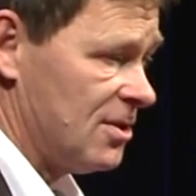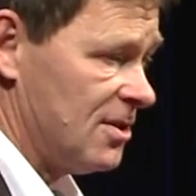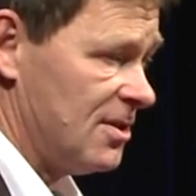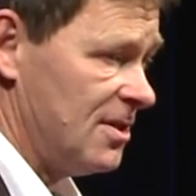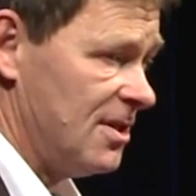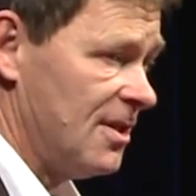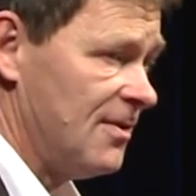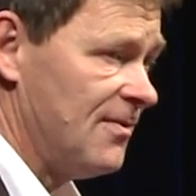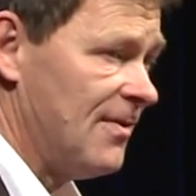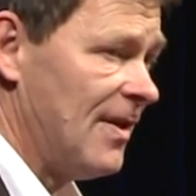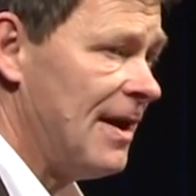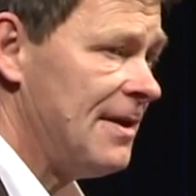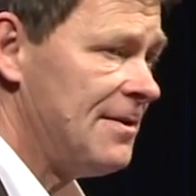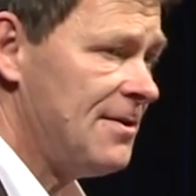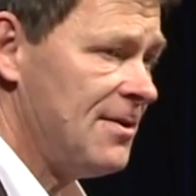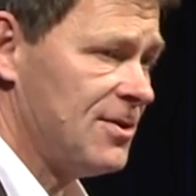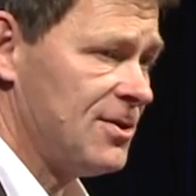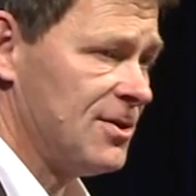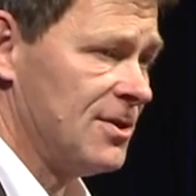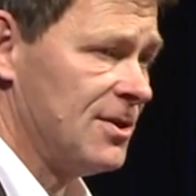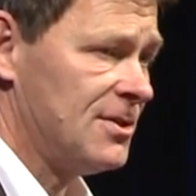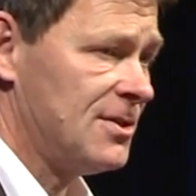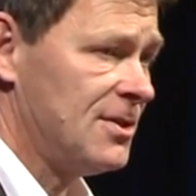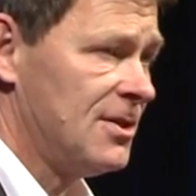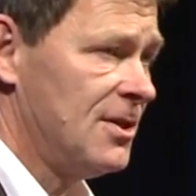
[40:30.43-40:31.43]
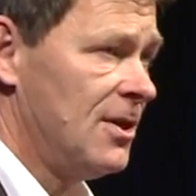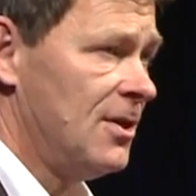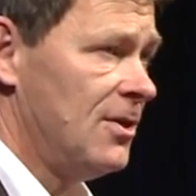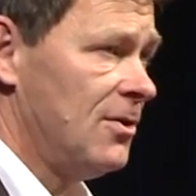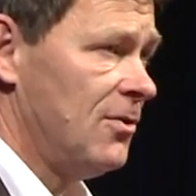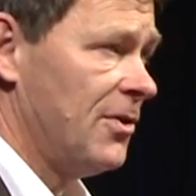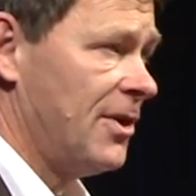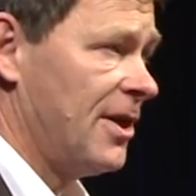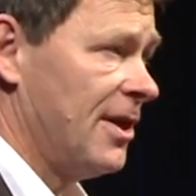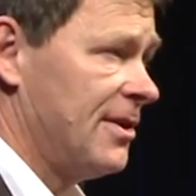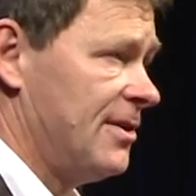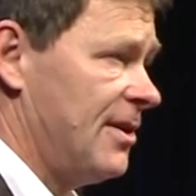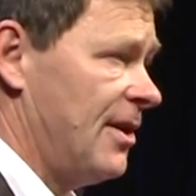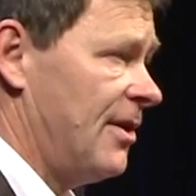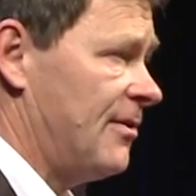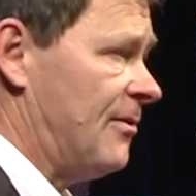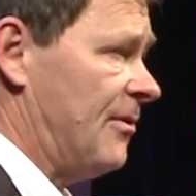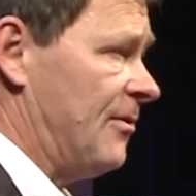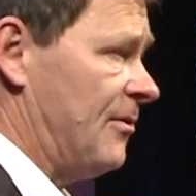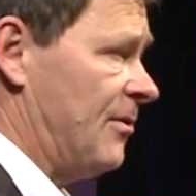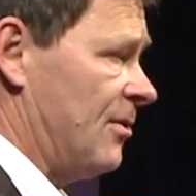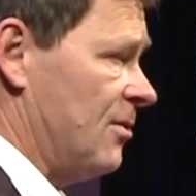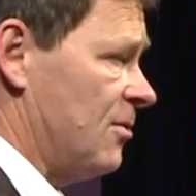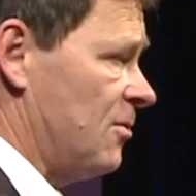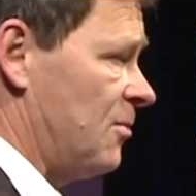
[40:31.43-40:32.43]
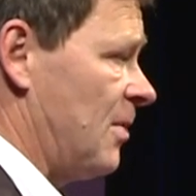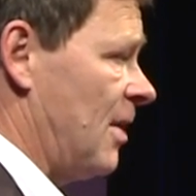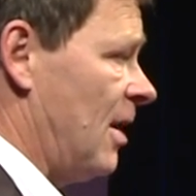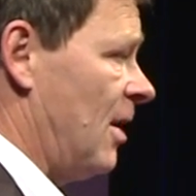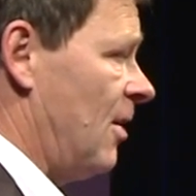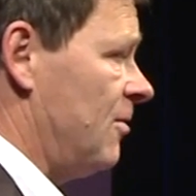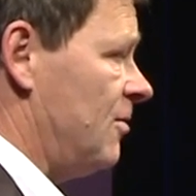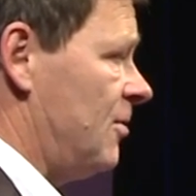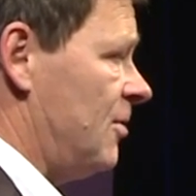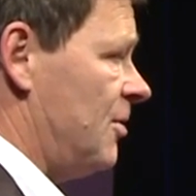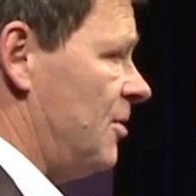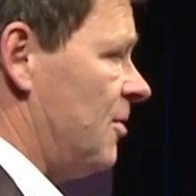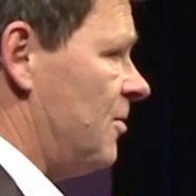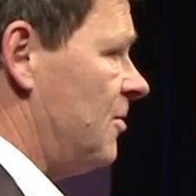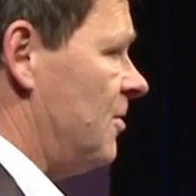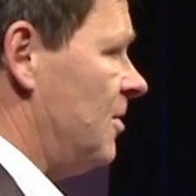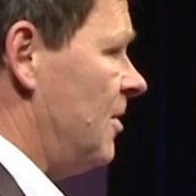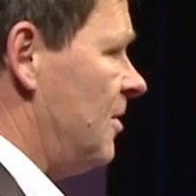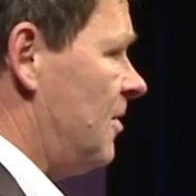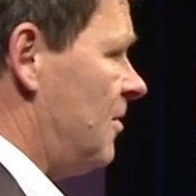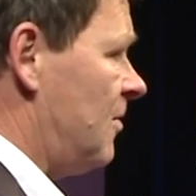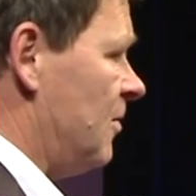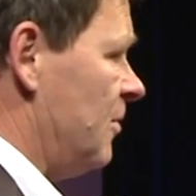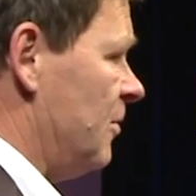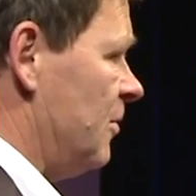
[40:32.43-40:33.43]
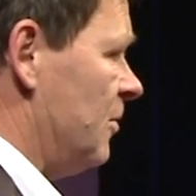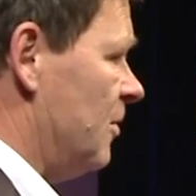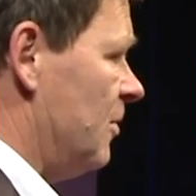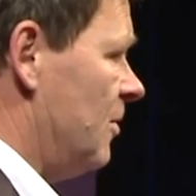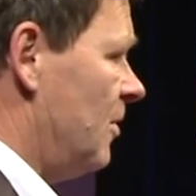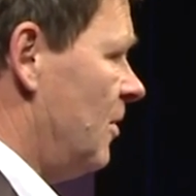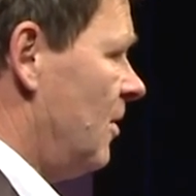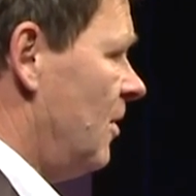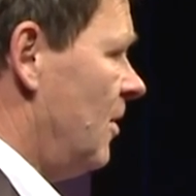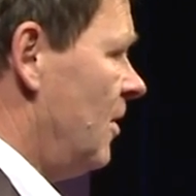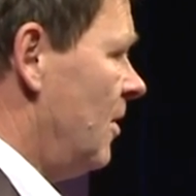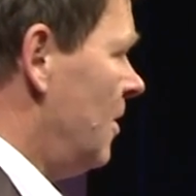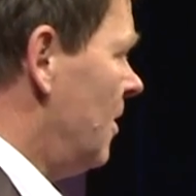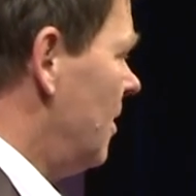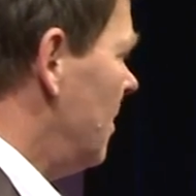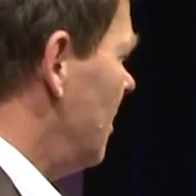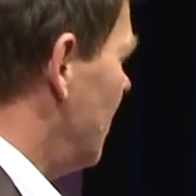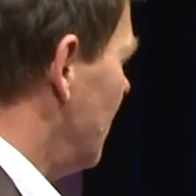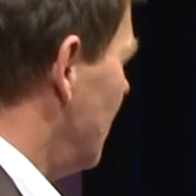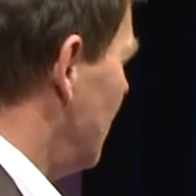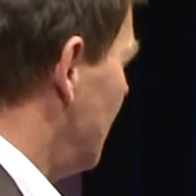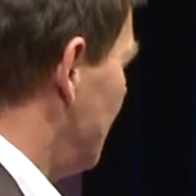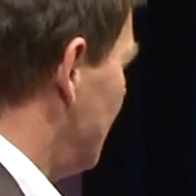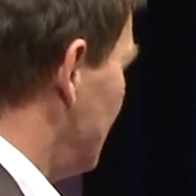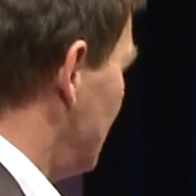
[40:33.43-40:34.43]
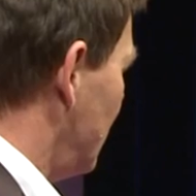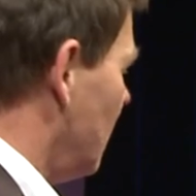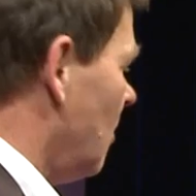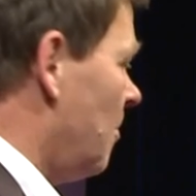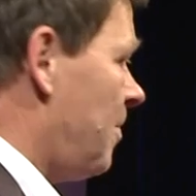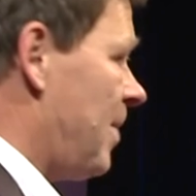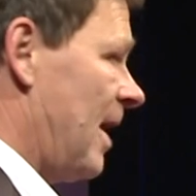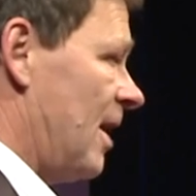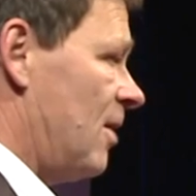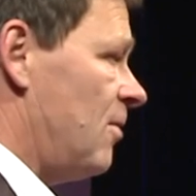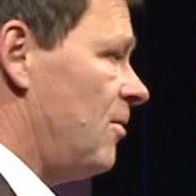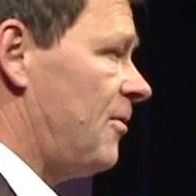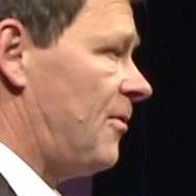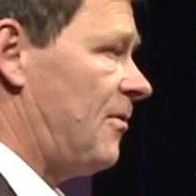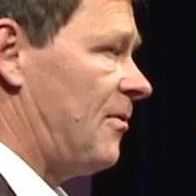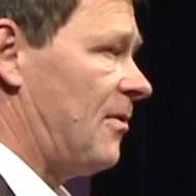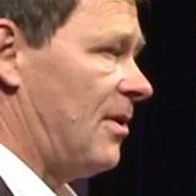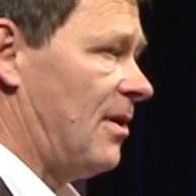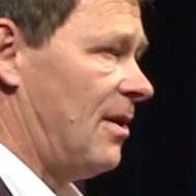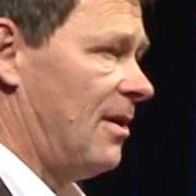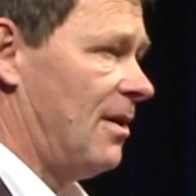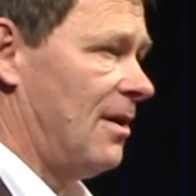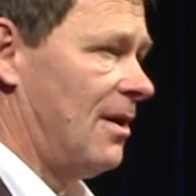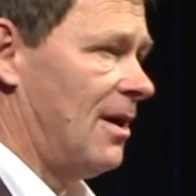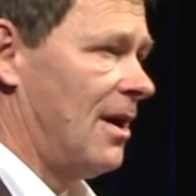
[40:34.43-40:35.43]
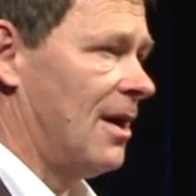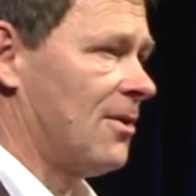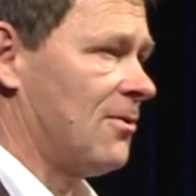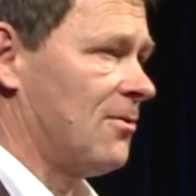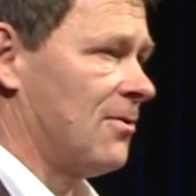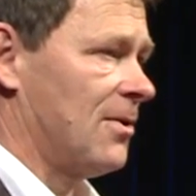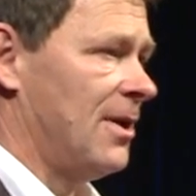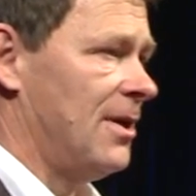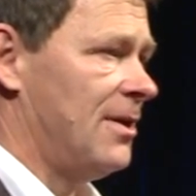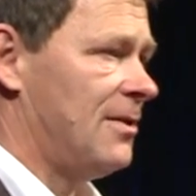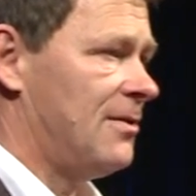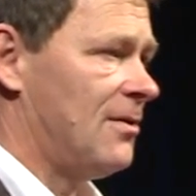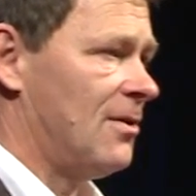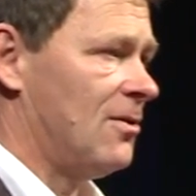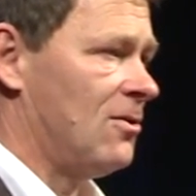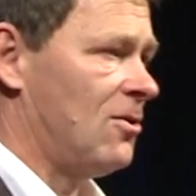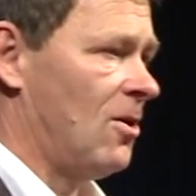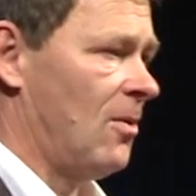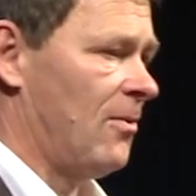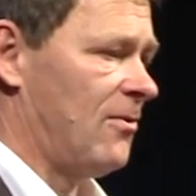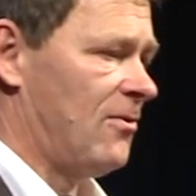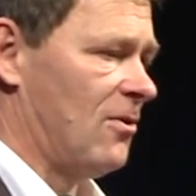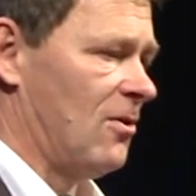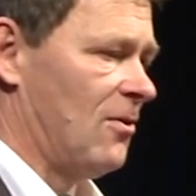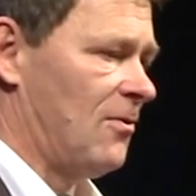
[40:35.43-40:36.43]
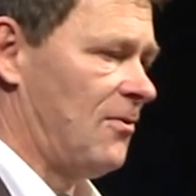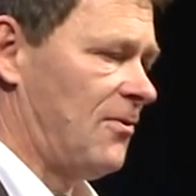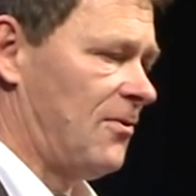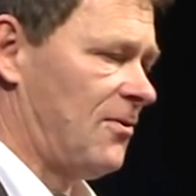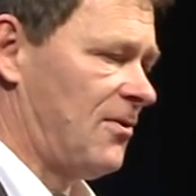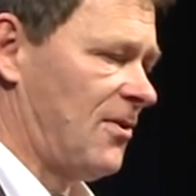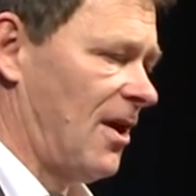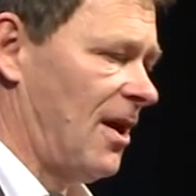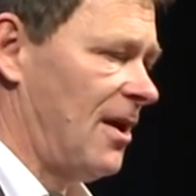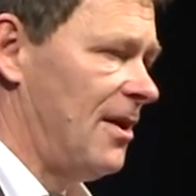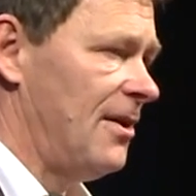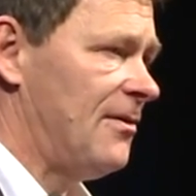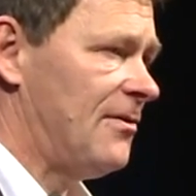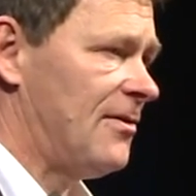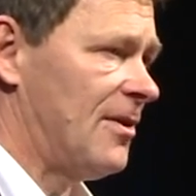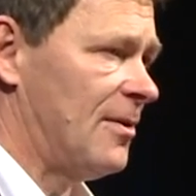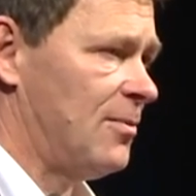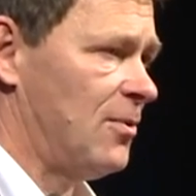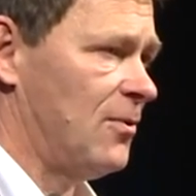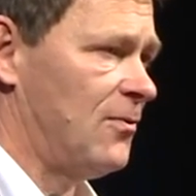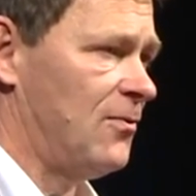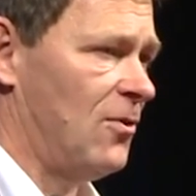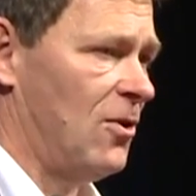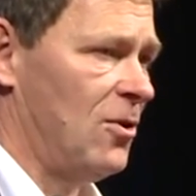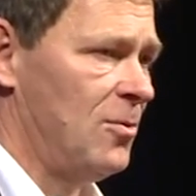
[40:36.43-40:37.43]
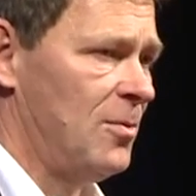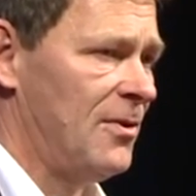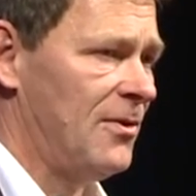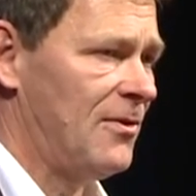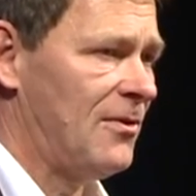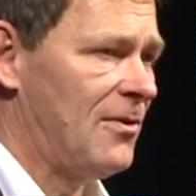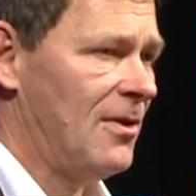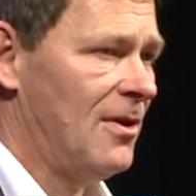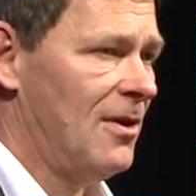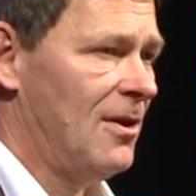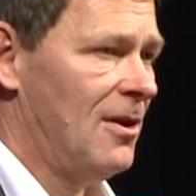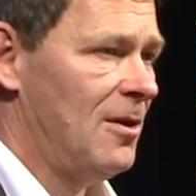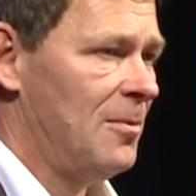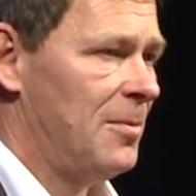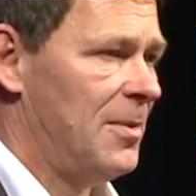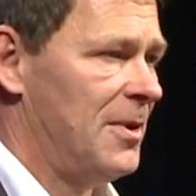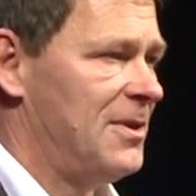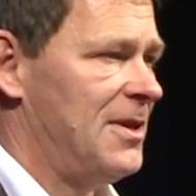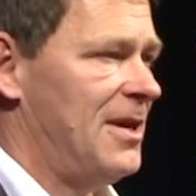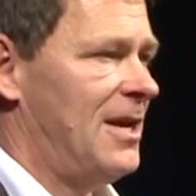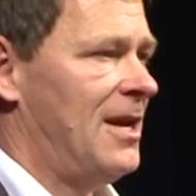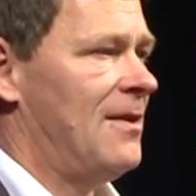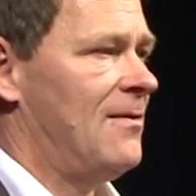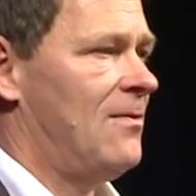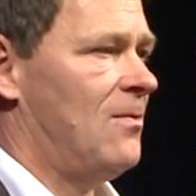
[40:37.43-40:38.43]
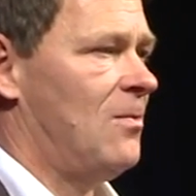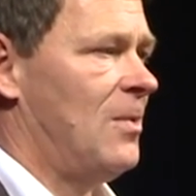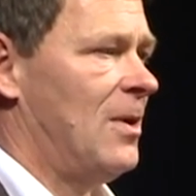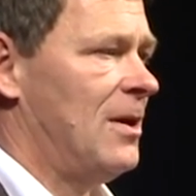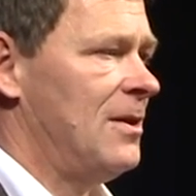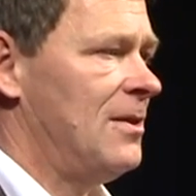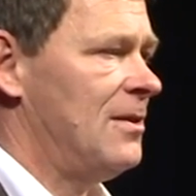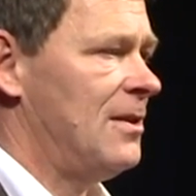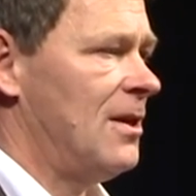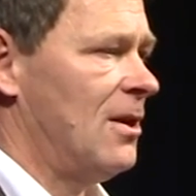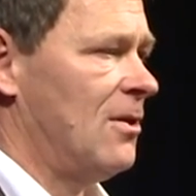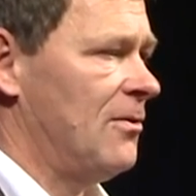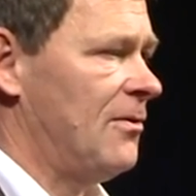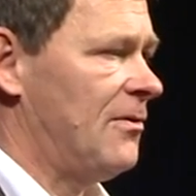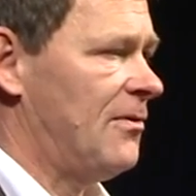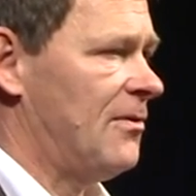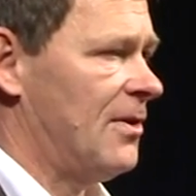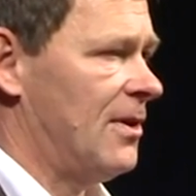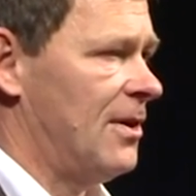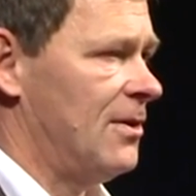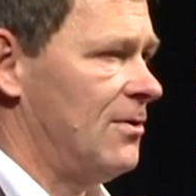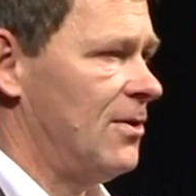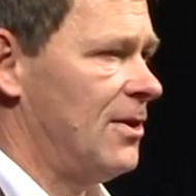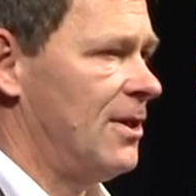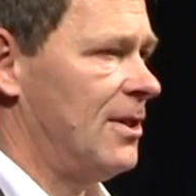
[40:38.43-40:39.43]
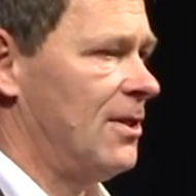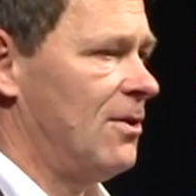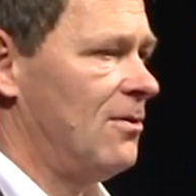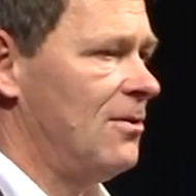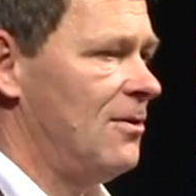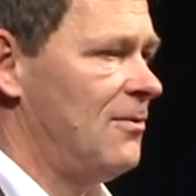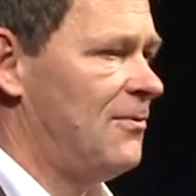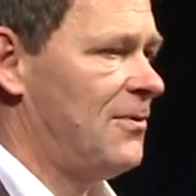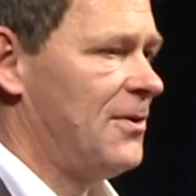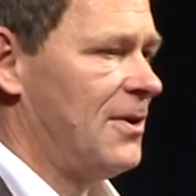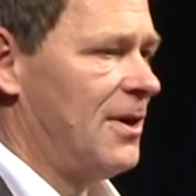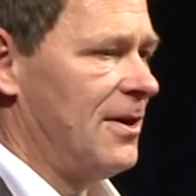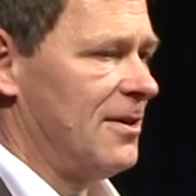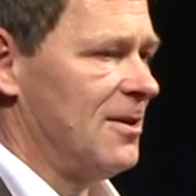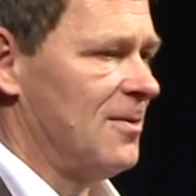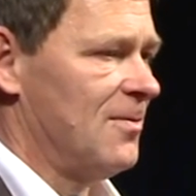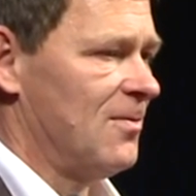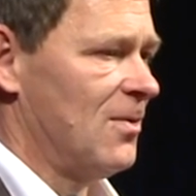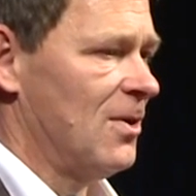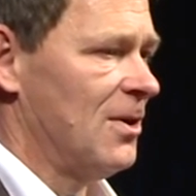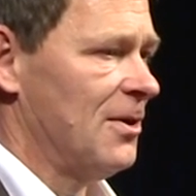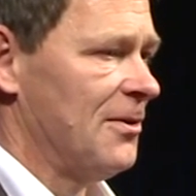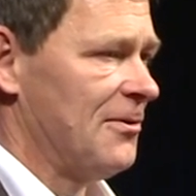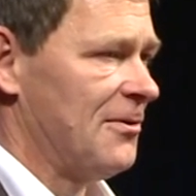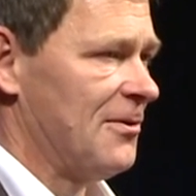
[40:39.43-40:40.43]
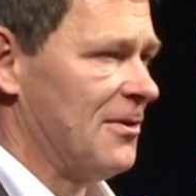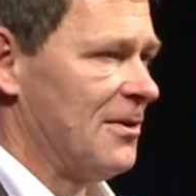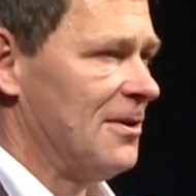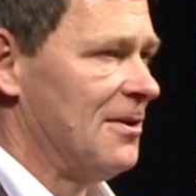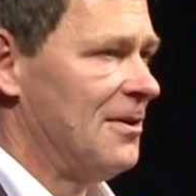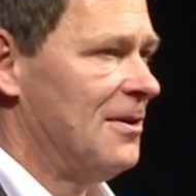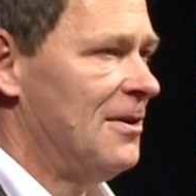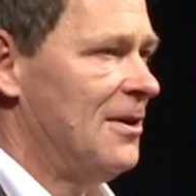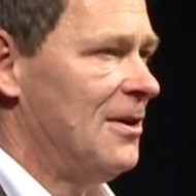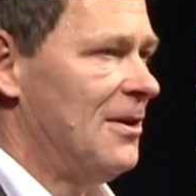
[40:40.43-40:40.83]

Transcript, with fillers: The advantage is you can test this on the ground. You don't need to, um, you know, pyros are great in terms of size and performance, but they have one downside. You can only fire them once, yeah?